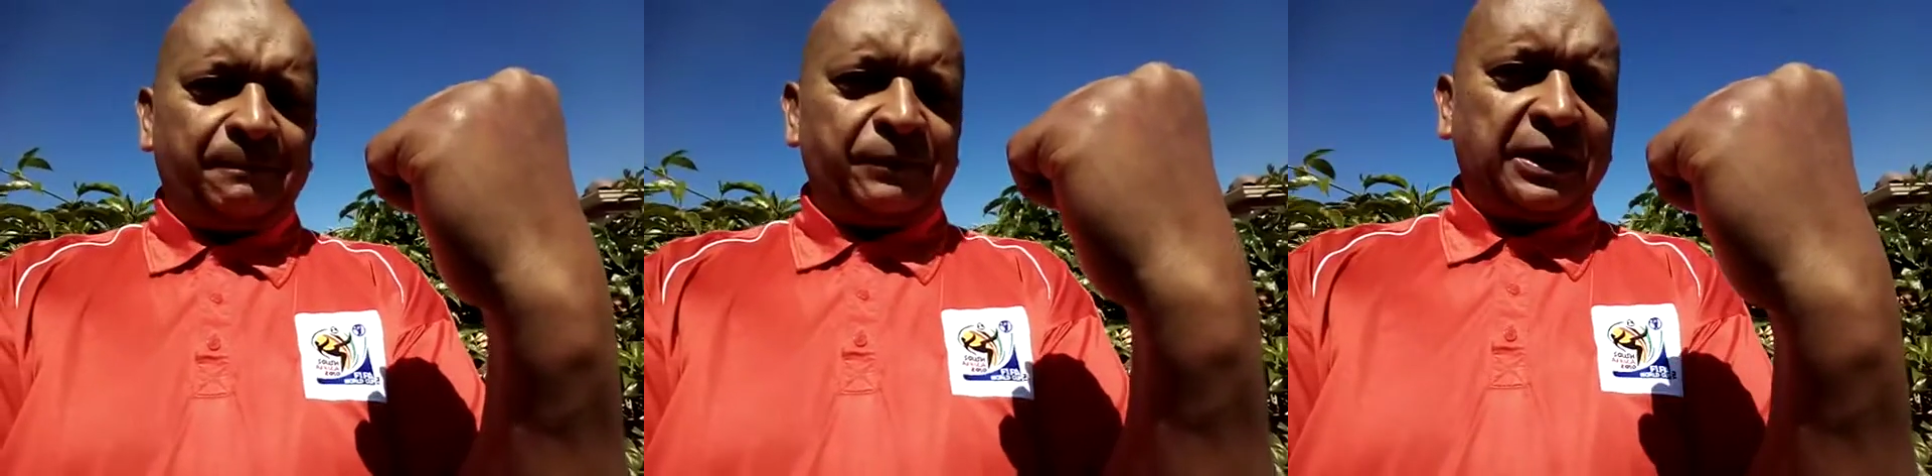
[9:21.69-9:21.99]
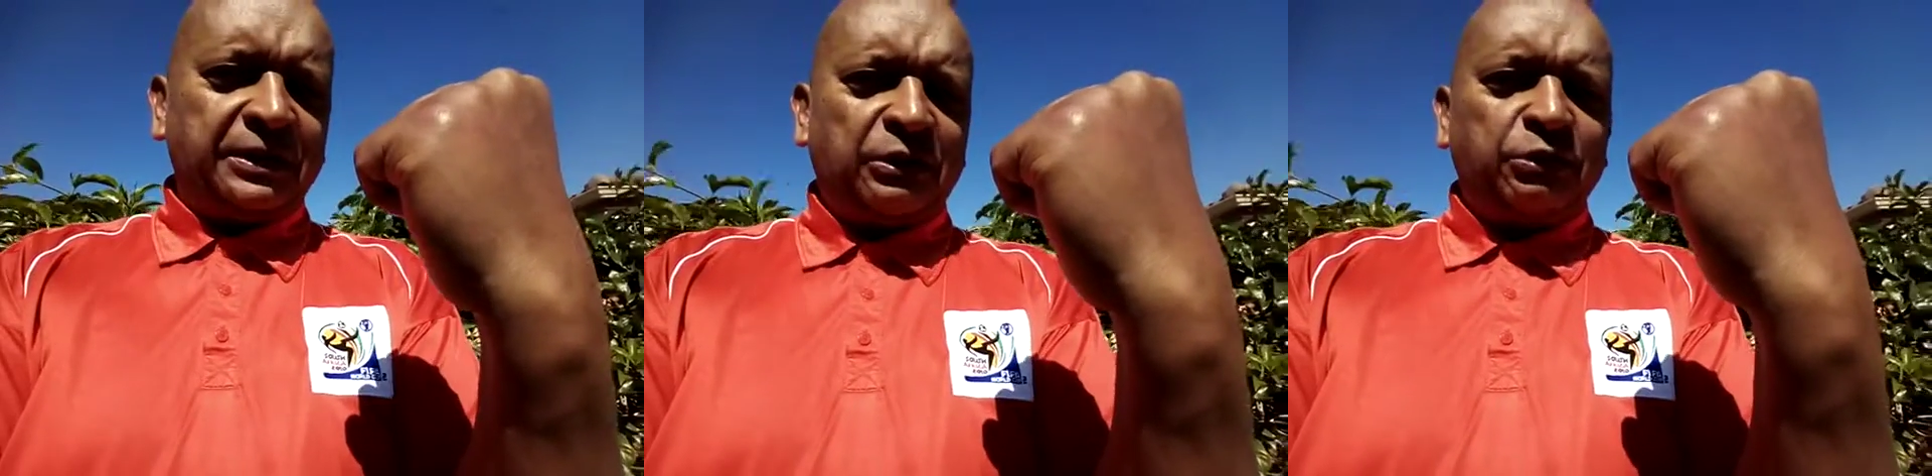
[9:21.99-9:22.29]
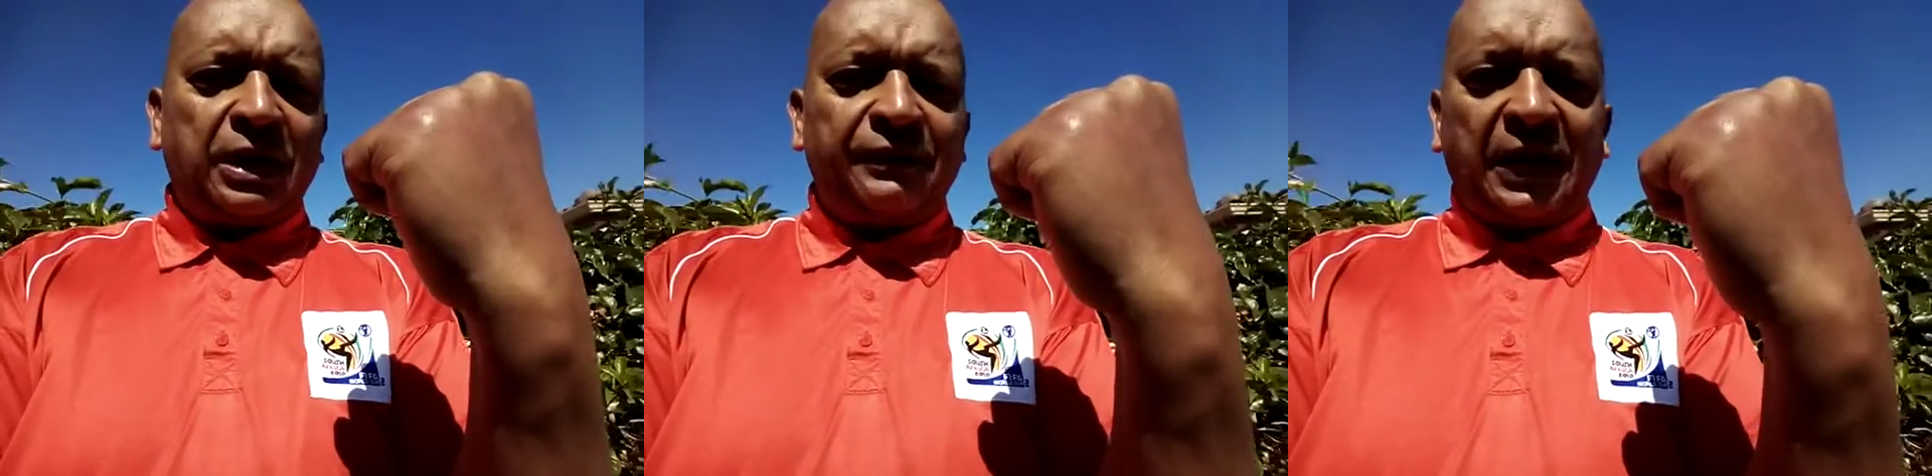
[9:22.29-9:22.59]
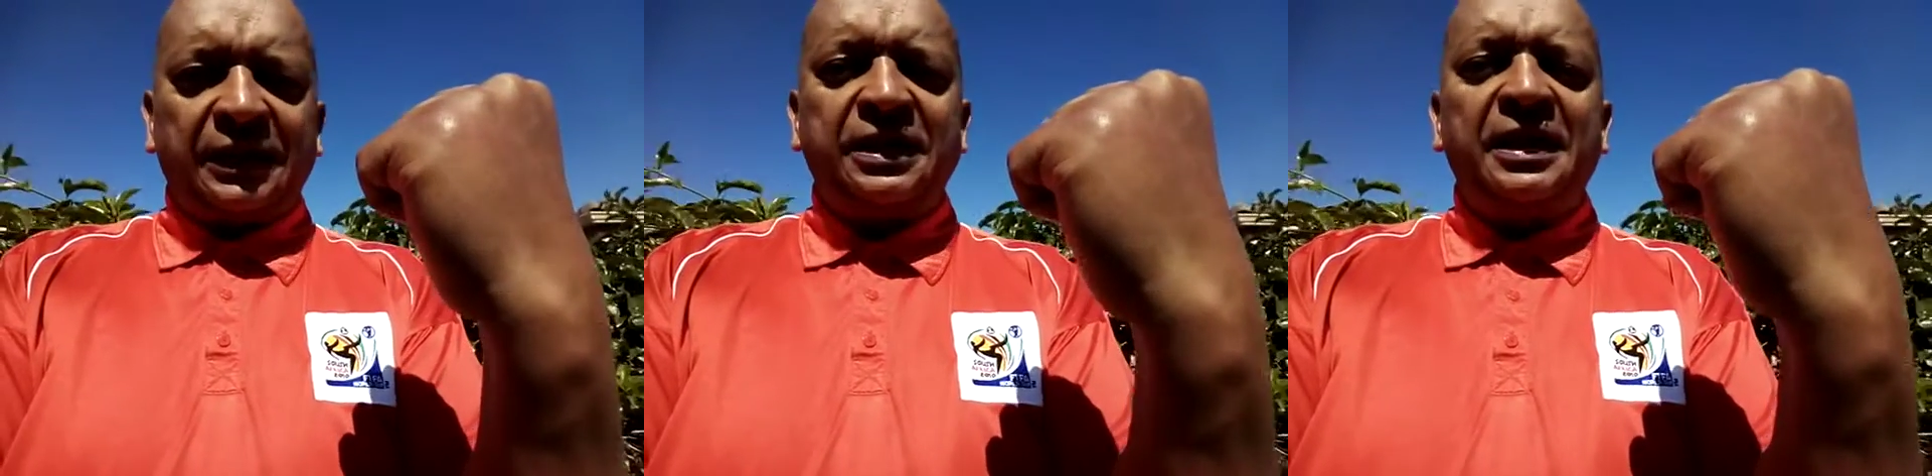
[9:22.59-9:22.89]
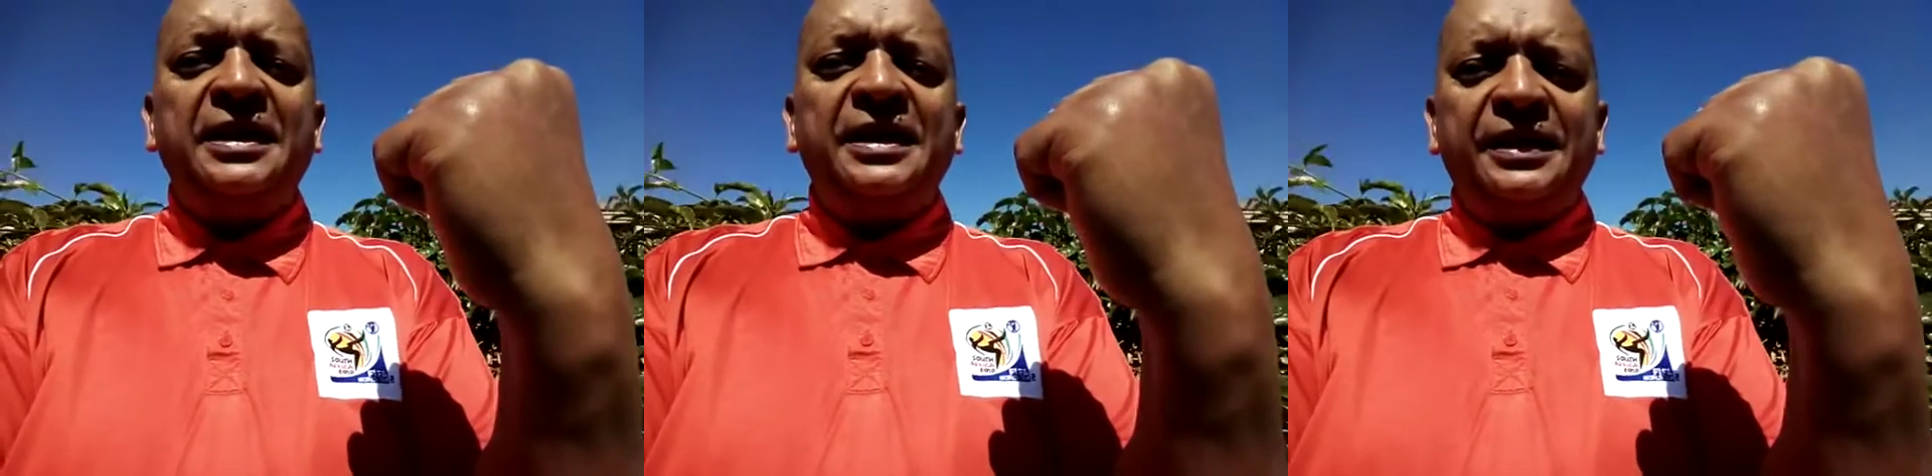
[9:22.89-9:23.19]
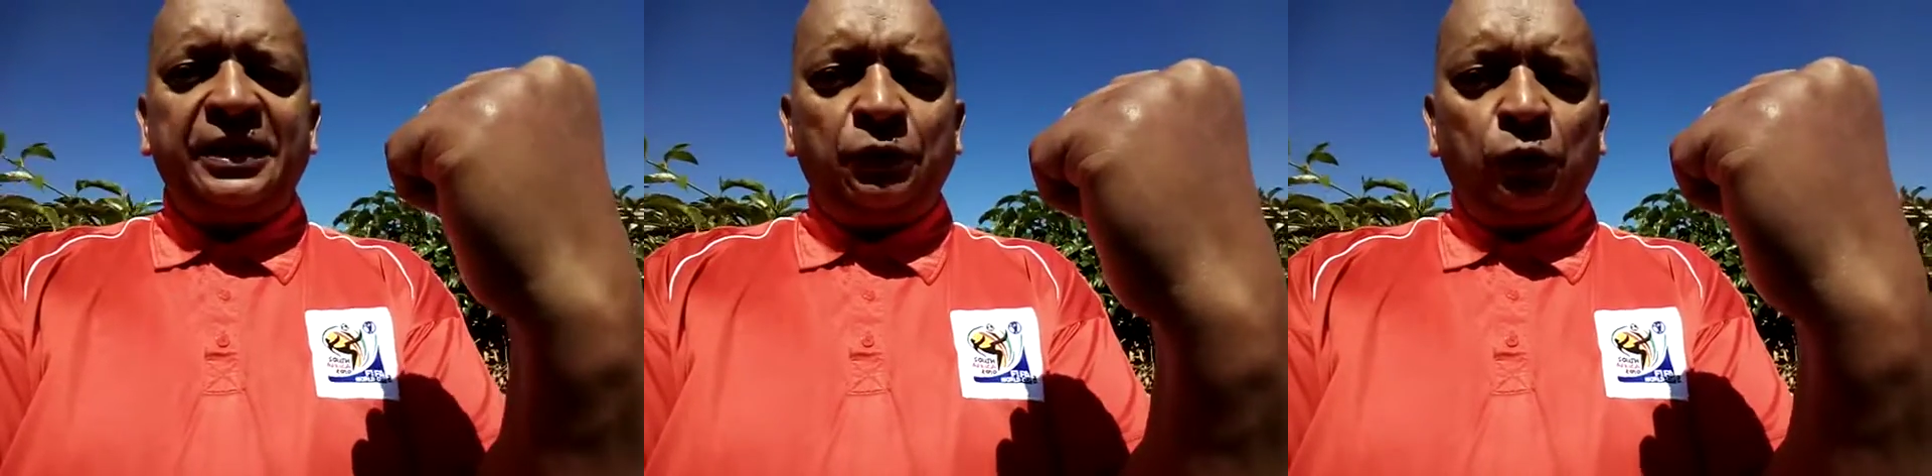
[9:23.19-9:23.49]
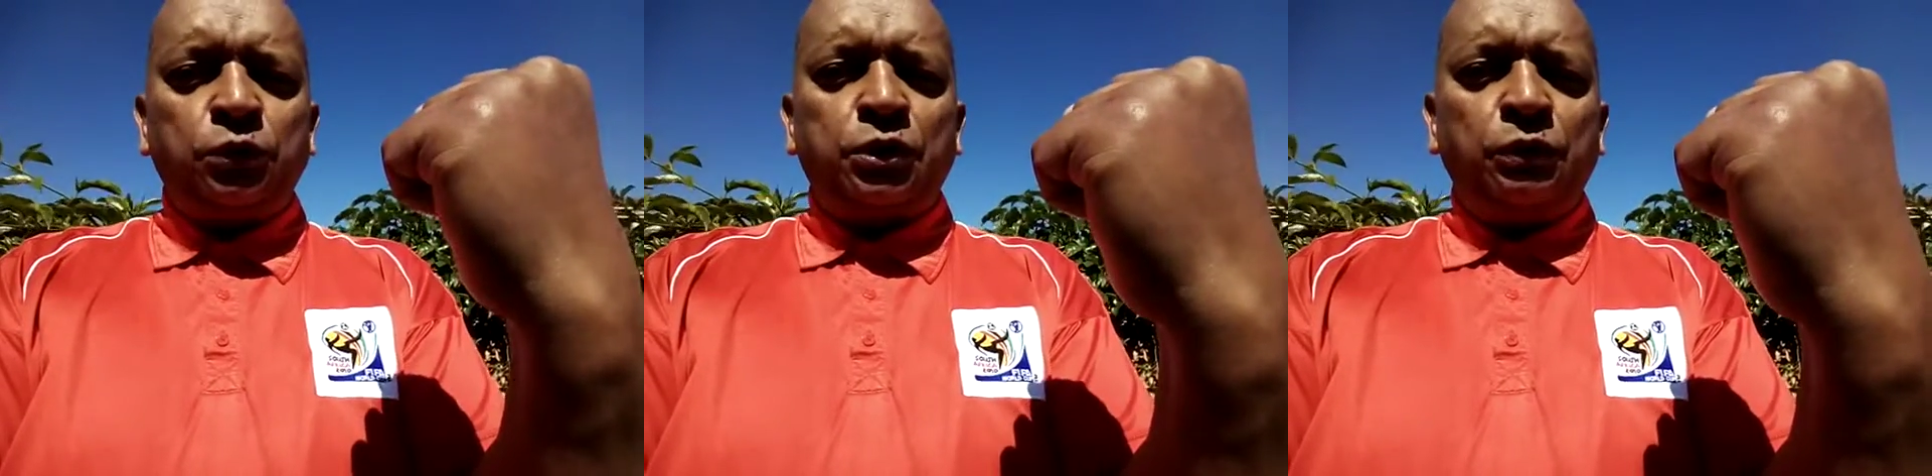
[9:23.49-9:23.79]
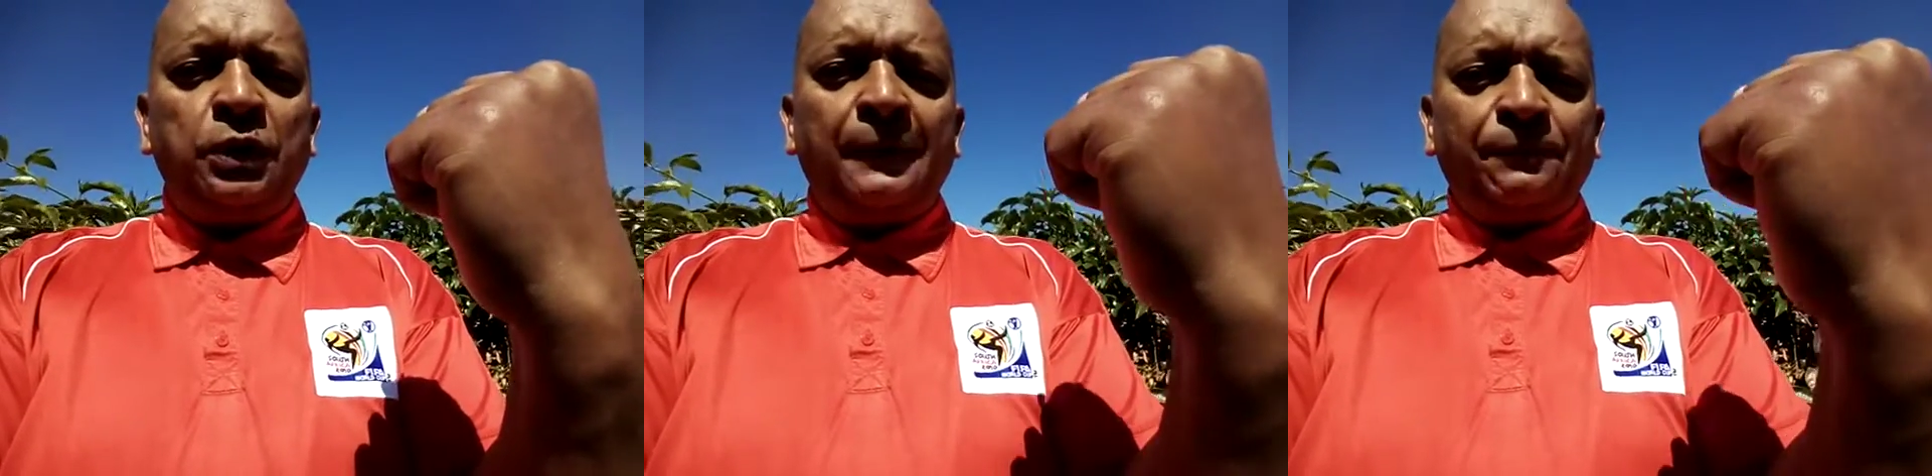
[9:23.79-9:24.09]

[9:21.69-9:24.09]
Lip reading: take note of that. Then also,